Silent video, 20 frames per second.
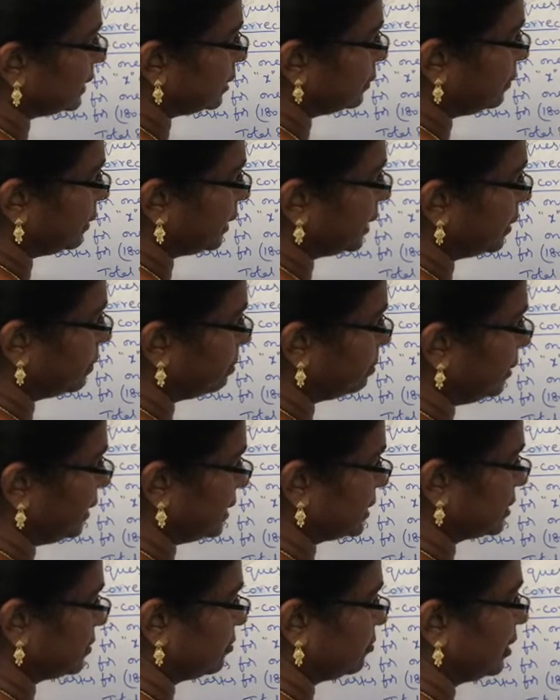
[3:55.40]
it become
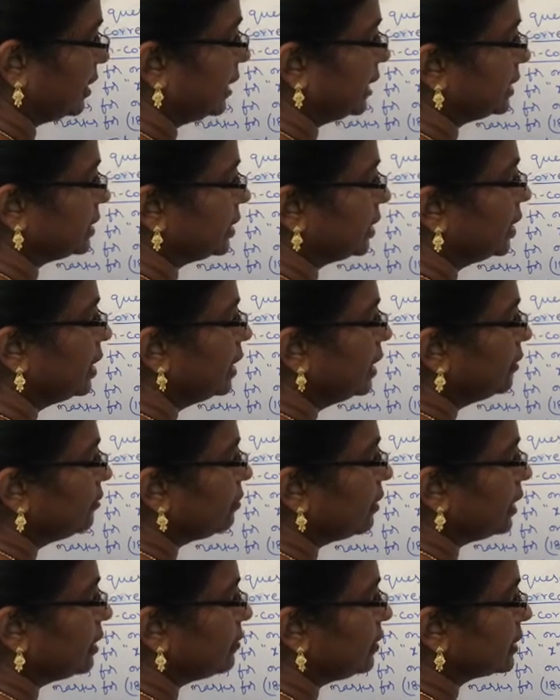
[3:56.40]
plus 180.
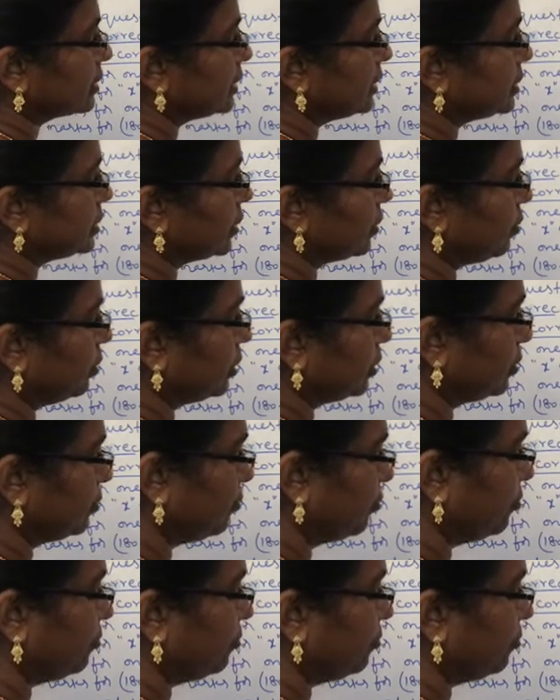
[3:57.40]
5x is equal to